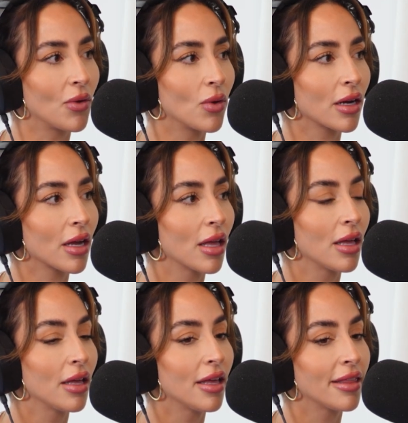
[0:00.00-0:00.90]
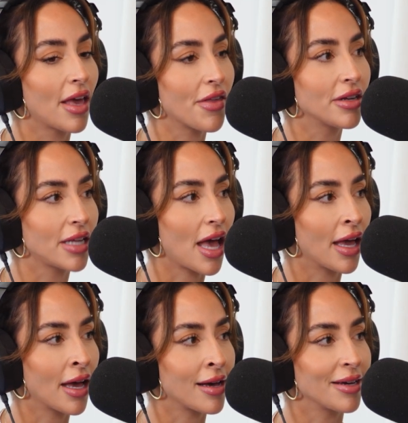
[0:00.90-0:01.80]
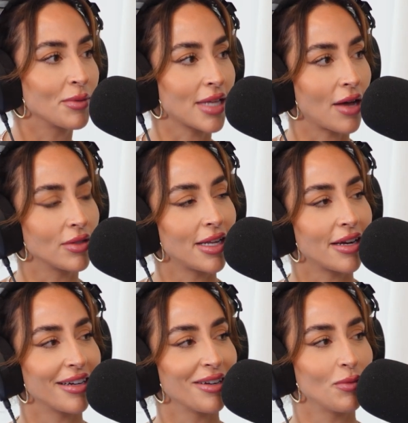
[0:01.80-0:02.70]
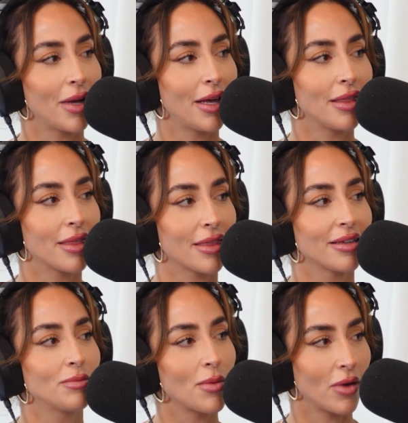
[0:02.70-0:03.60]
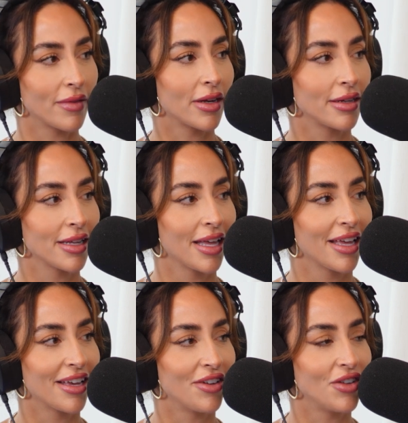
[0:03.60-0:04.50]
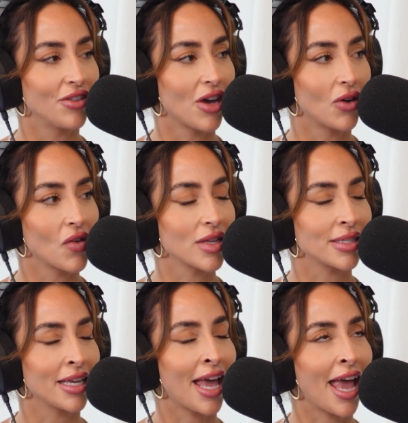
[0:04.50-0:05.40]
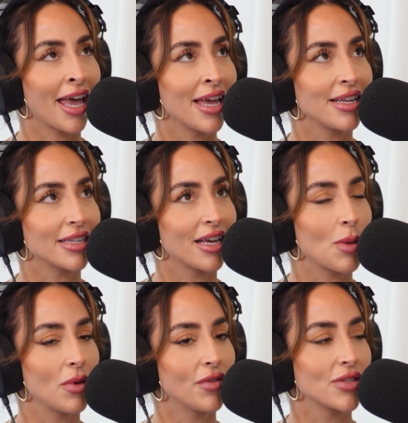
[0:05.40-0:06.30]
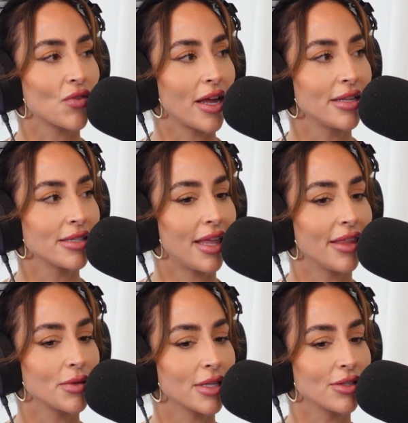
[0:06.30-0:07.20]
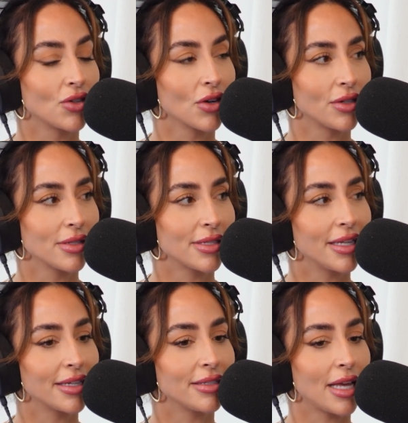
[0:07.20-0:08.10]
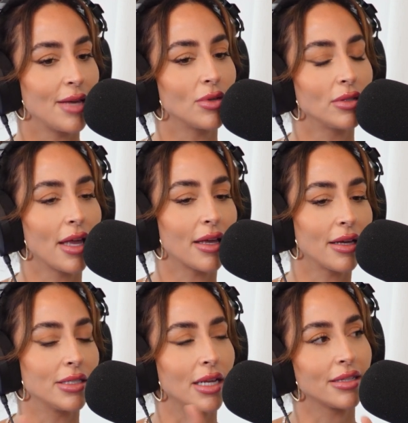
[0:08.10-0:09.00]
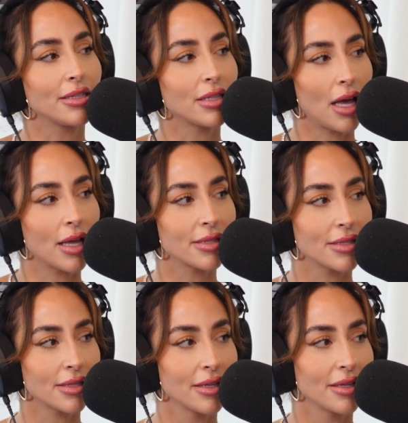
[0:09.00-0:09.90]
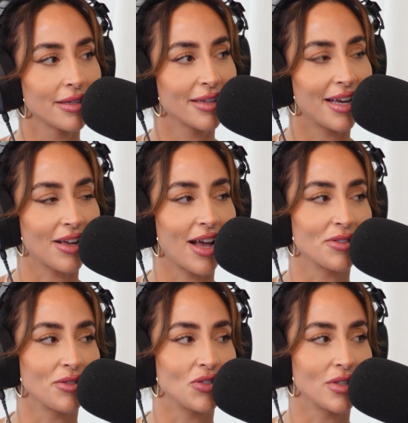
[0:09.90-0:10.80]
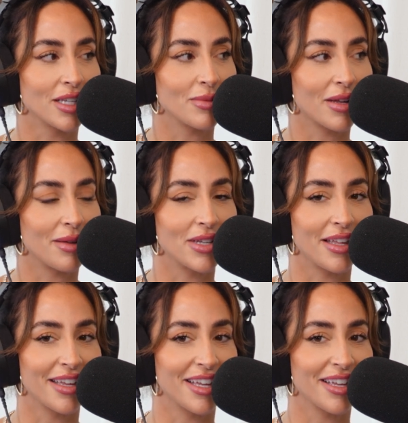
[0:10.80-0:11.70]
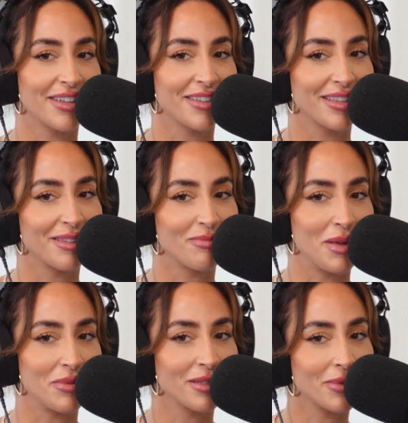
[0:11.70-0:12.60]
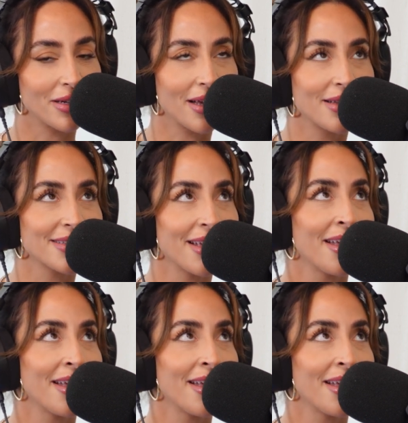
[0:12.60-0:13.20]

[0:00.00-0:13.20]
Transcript: Or the other day I was out to dinner with my boyfriend, who you know, obviously, and a couple of his friends. And there was this girl sitting at a table like adjacent to us. I told you this, but I'm telling the people on the podcast.